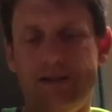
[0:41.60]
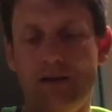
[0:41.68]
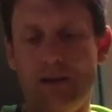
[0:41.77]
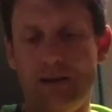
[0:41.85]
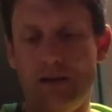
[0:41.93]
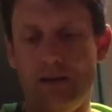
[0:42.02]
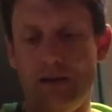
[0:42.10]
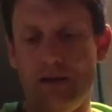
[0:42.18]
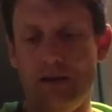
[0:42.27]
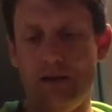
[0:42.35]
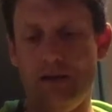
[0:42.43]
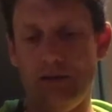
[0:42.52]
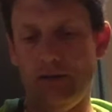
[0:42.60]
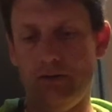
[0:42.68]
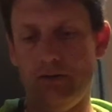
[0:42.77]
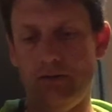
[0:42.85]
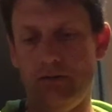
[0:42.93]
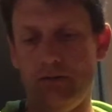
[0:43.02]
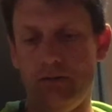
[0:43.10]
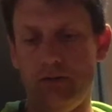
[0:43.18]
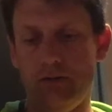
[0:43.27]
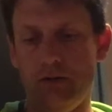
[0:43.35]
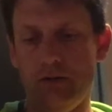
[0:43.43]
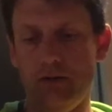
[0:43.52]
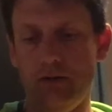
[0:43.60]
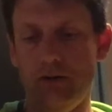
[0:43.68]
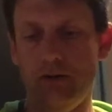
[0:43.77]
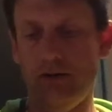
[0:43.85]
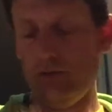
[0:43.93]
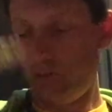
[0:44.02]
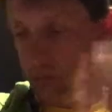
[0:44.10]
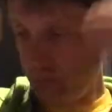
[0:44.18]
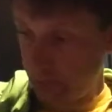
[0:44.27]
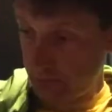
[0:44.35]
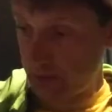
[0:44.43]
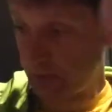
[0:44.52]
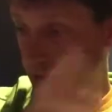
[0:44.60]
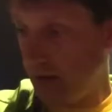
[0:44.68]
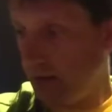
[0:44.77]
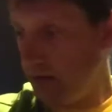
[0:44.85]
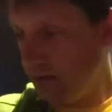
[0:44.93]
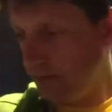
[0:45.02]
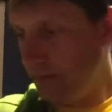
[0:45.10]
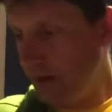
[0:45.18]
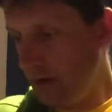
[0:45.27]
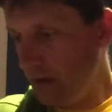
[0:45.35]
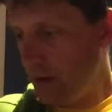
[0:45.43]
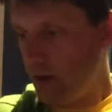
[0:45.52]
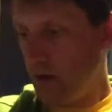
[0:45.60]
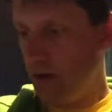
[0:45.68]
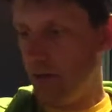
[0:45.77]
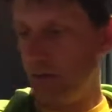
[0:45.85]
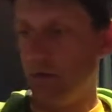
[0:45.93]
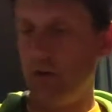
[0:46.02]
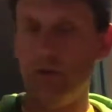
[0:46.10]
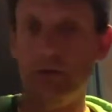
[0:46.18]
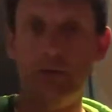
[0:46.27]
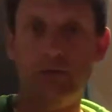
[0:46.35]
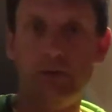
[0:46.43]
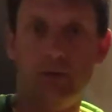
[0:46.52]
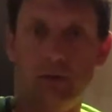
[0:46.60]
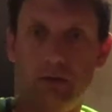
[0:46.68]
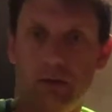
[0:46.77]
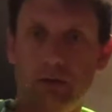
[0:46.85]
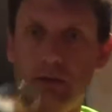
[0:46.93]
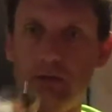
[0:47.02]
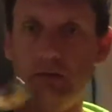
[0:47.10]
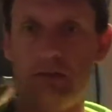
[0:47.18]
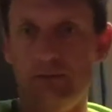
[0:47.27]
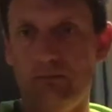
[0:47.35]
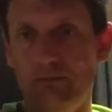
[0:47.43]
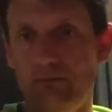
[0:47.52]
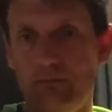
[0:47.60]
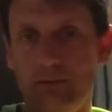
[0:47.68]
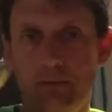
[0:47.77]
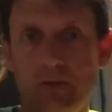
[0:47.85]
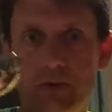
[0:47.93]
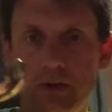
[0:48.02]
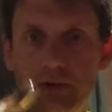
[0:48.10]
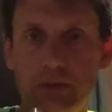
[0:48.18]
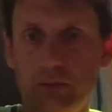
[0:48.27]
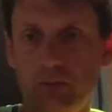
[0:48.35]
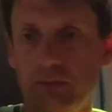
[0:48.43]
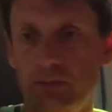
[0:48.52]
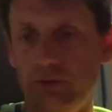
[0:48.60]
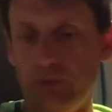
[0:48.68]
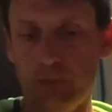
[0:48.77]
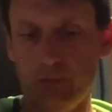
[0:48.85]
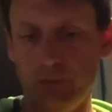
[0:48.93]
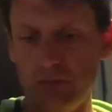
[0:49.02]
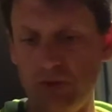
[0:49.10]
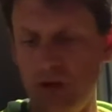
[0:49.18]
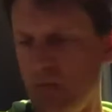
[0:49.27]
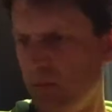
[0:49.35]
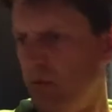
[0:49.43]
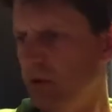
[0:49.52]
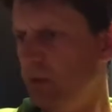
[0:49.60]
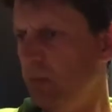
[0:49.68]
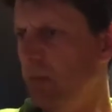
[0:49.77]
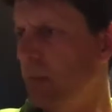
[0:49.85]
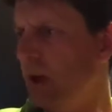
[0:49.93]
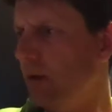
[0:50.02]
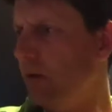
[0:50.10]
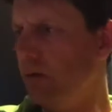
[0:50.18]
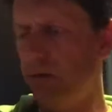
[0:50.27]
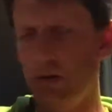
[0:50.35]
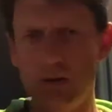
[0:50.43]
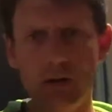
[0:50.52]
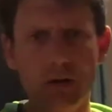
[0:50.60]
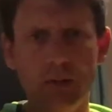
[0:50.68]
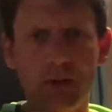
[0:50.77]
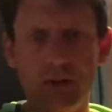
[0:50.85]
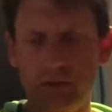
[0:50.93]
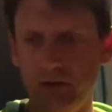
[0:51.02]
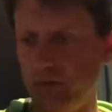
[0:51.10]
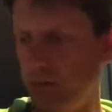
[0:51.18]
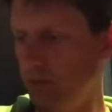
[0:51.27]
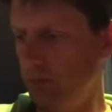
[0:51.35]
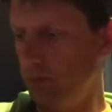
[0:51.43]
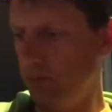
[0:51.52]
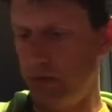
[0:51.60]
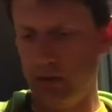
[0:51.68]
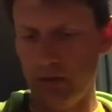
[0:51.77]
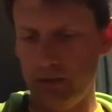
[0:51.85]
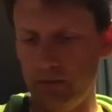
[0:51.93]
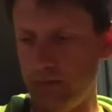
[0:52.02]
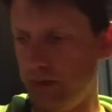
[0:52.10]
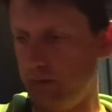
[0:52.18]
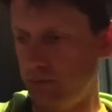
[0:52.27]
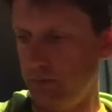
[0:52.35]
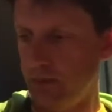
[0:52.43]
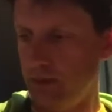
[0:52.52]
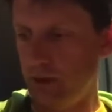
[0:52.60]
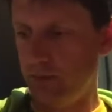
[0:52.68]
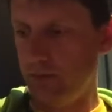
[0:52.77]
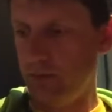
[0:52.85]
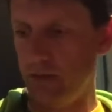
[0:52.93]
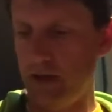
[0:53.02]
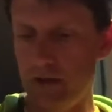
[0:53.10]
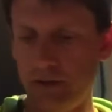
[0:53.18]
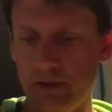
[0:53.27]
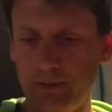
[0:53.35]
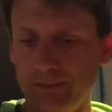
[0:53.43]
And so there's two stuck together. What I'm going to do is I've got something very simple, a spoon. Probably it'd be better with a plastic spoon, but we don't have one around.